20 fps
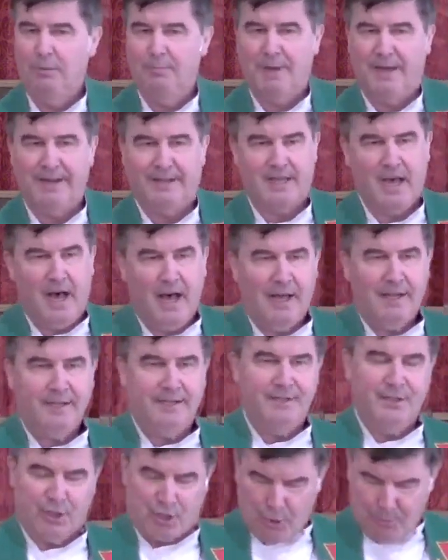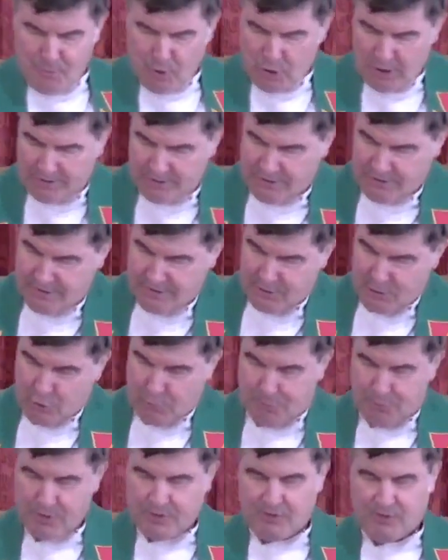by God and the community to
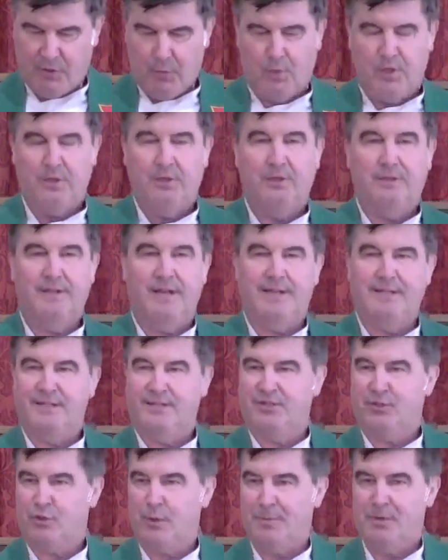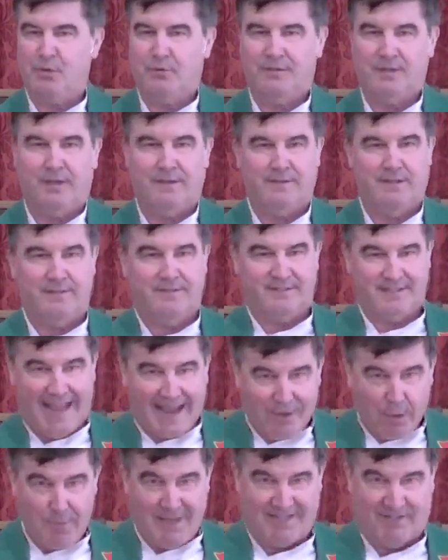preach the word and distribute the
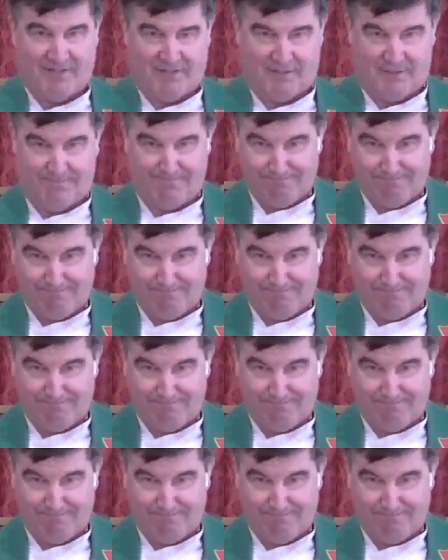sacraments.